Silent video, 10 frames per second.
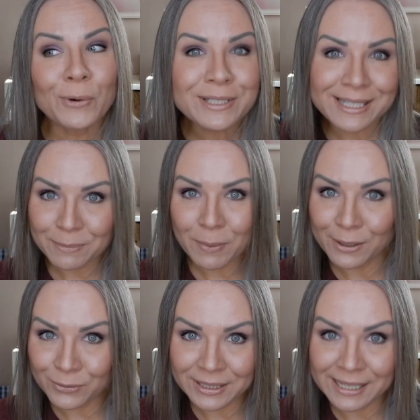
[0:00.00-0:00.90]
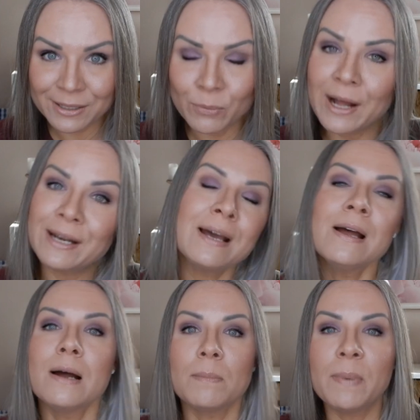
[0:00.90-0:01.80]
of course, it's a pug related one,
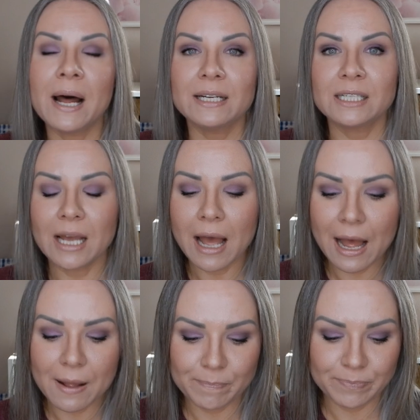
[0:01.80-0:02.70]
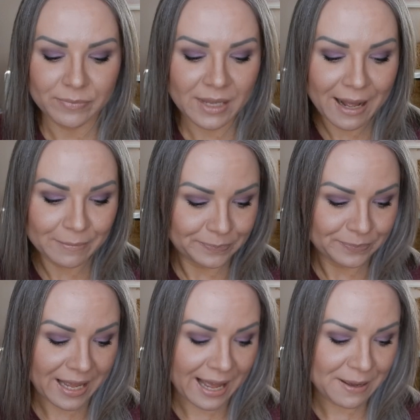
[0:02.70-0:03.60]
but um, yeah,
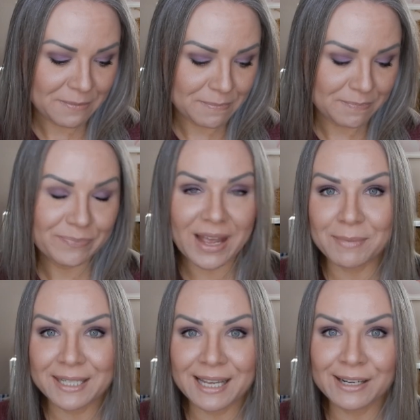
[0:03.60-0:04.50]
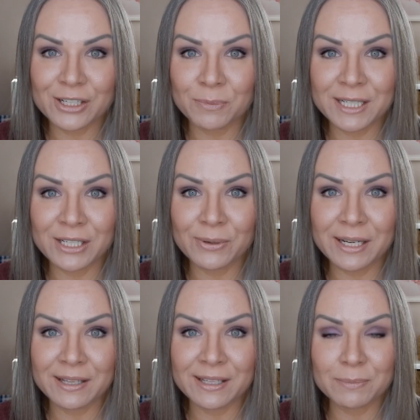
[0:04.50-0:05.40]
I'm, I'm excited to be
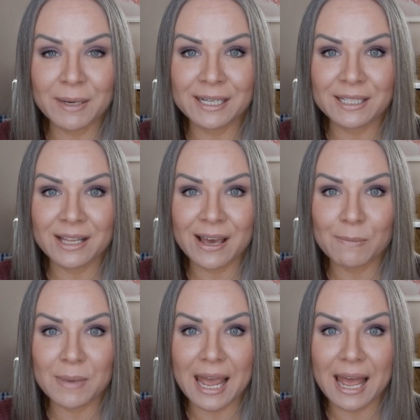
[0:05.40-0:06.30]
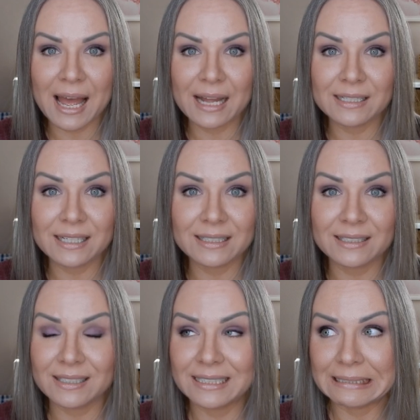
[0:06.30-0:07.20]
donating this money to them and
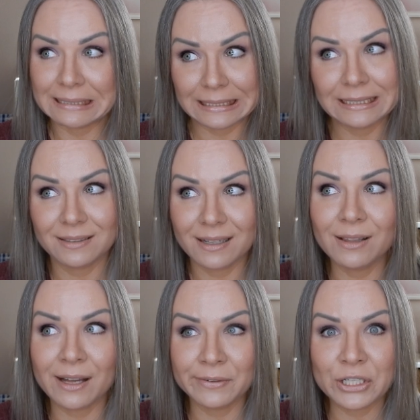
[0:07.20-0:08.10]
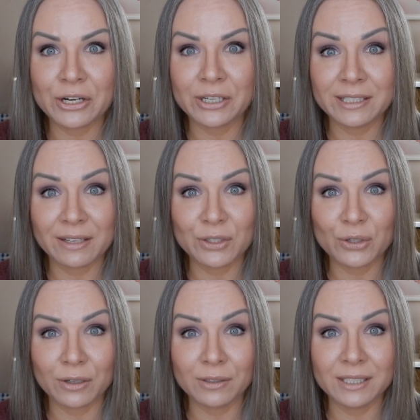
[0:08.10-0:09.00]
a lot of charities have
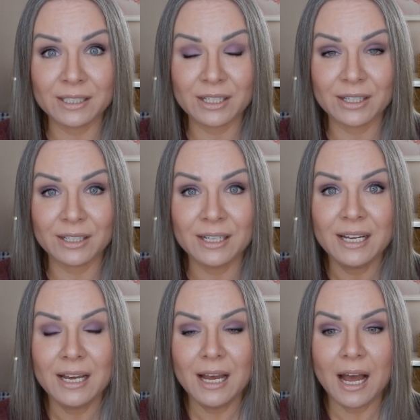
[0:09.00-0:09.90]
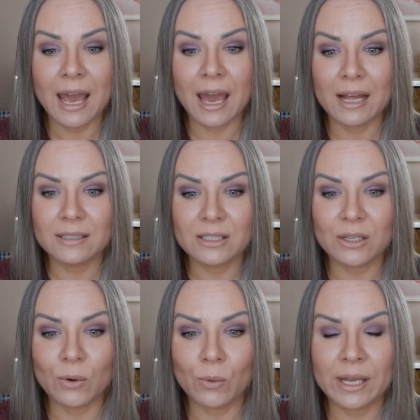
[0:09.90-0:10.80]
struggled this year. And
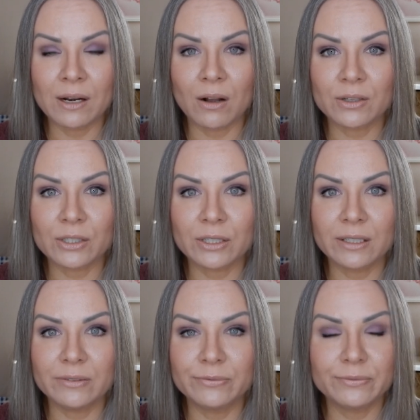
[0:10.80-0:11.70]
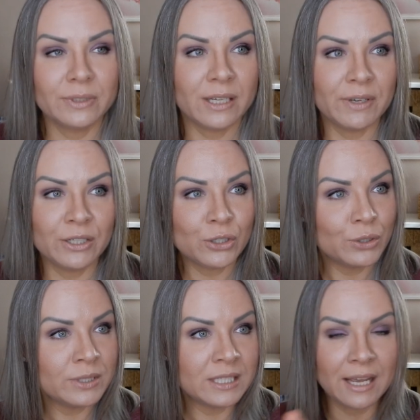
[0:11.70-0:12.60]
so in honor of Giving
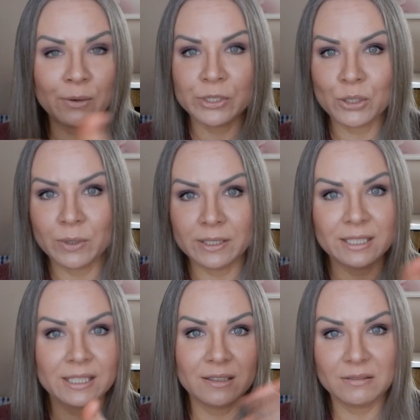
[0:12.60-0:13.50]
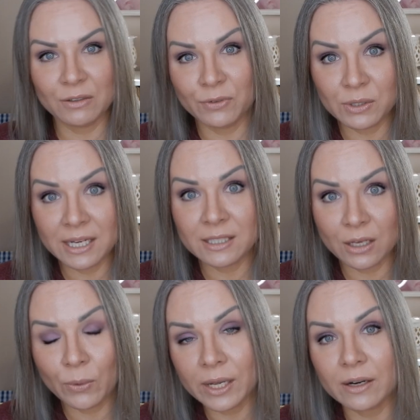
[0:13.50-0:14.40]
Tuesday, which was a few days
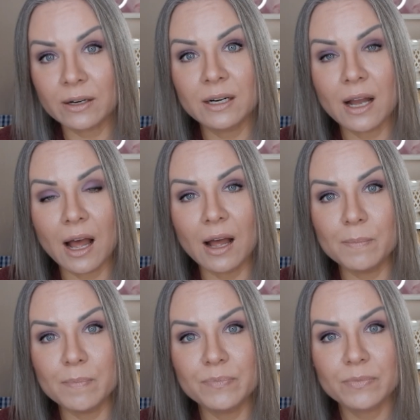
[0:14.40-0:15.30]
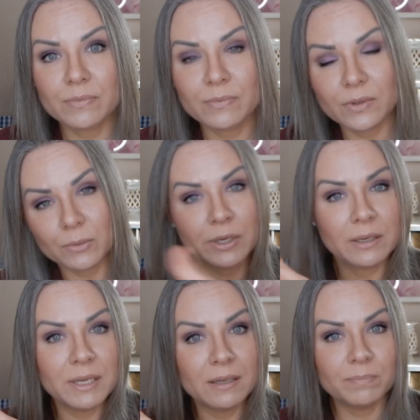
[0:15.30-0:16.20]
ago here, um, we're
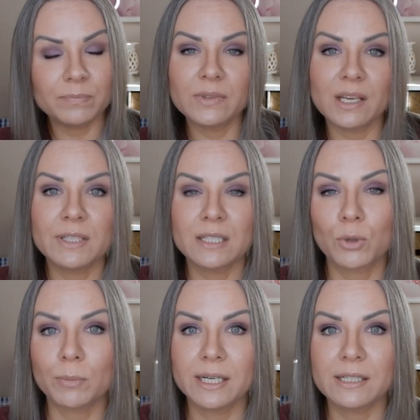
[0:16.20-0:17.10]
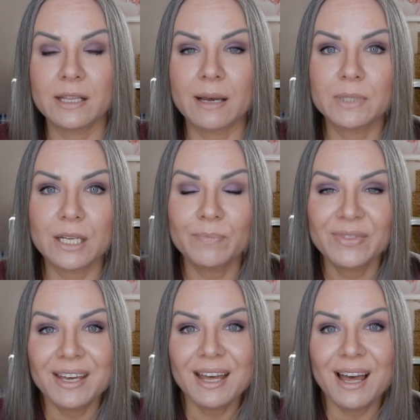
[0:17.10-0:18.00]
gonna be giving some more money to them. So
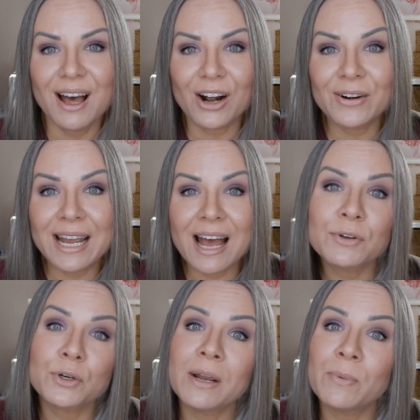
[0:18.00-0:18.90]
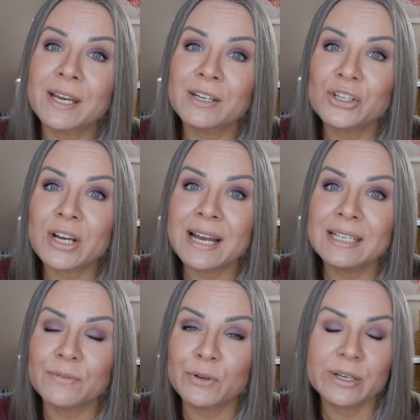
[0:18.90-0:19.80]
all right, have a great weekend, you
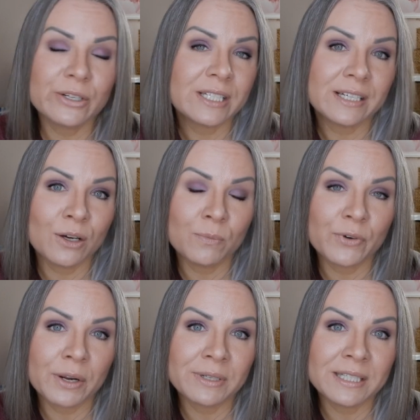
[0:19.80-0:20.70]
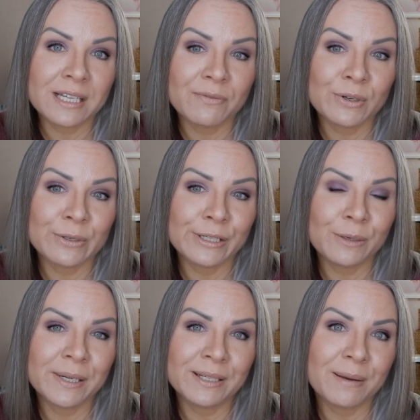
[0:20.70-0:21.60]
guys. If you're interested in home fragrance stuff, there's a
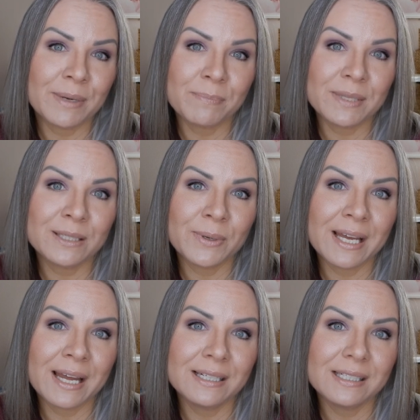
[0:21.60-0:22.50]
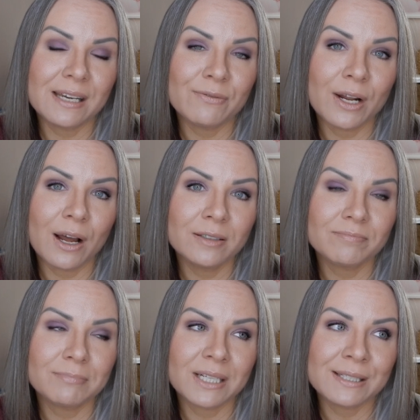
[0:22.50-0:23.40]
little bit coming up this weekend. If not,
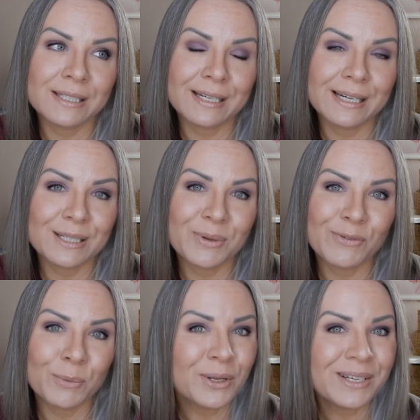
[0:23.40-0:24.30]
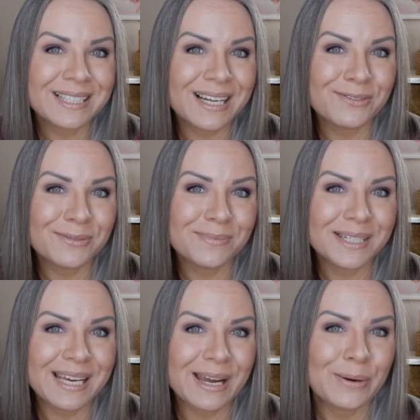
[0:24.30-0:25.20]
I'll see you next week for beauty stuff.
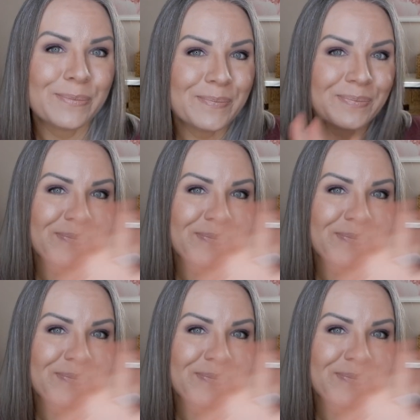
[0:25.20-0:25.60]
Take care.